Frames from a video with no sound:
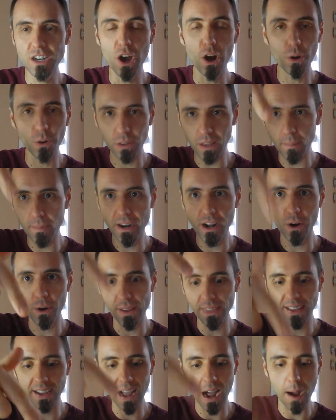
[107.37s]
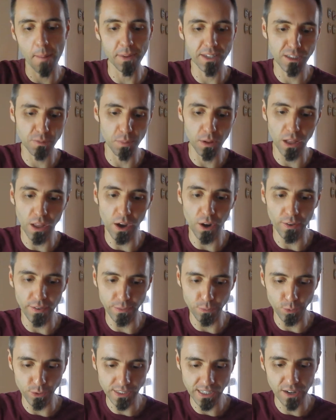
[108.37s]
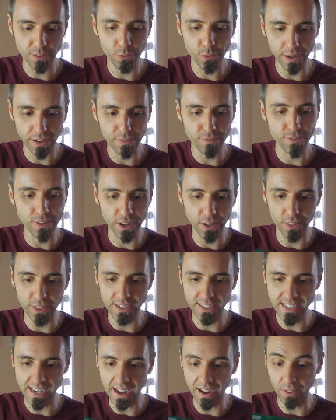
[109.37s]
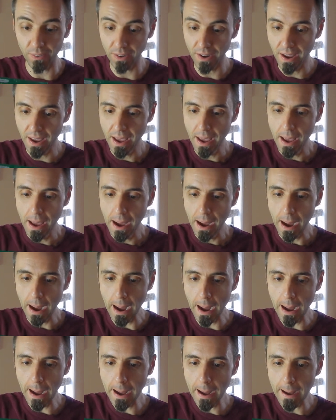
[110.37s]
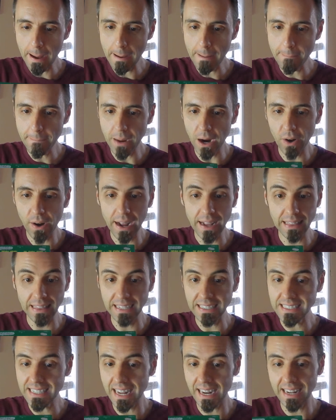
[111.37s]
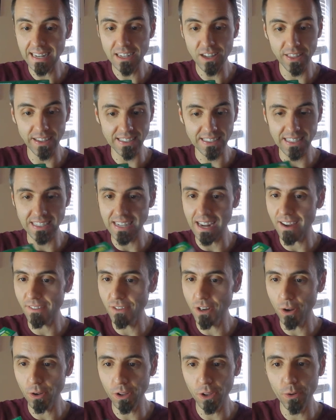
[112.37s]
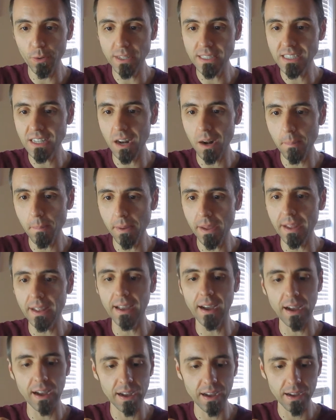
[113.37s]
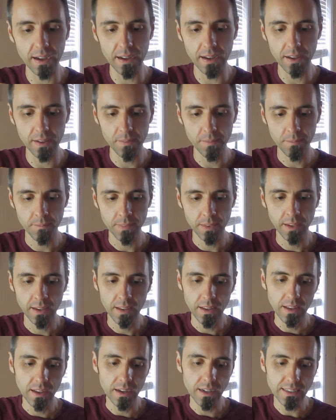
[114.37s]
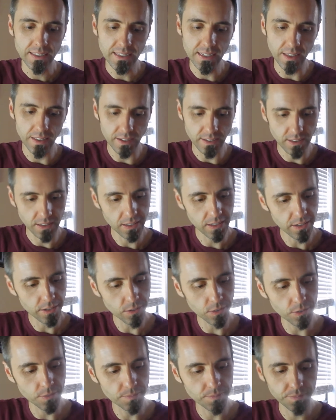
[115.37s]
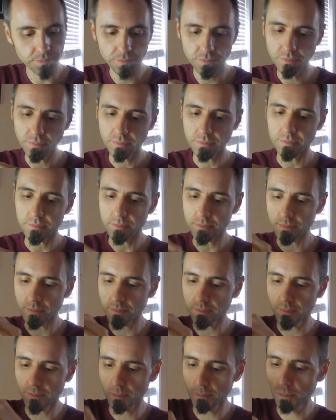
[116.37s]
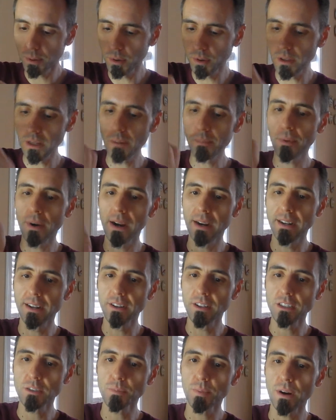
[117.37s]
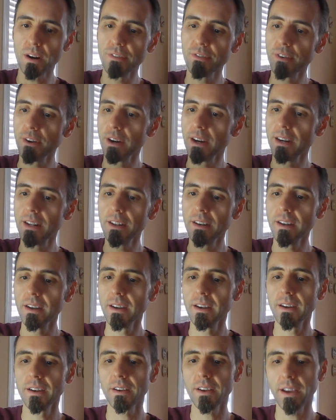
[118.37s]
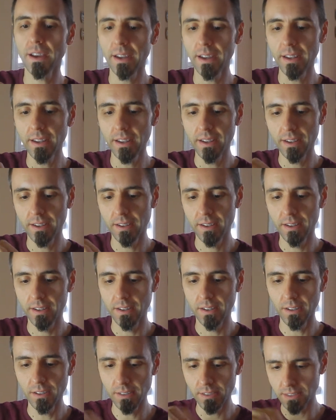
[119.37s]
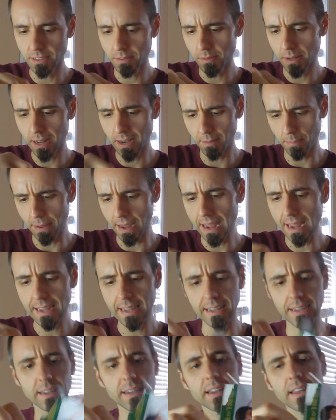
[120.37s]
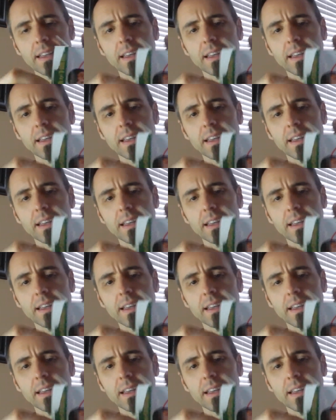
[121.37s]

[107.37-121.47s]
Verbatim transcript: know, let me know in the comments below and we'll see if we can figure this out. All right, let's get into this because I have no clue what it's gonna be. Let's see, there's a little pull up right here. It's perforated, okay. Oh, it's some kind of packet.